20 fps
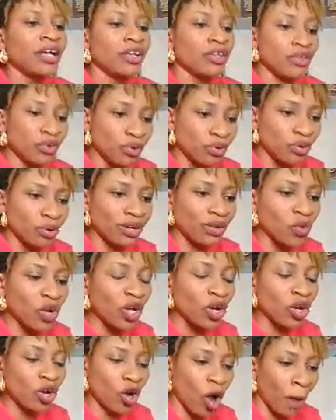You
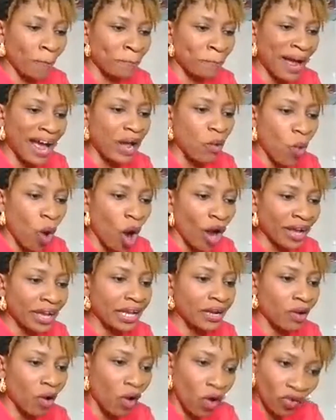will cope by
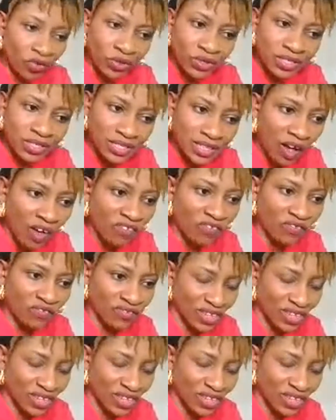working on yourself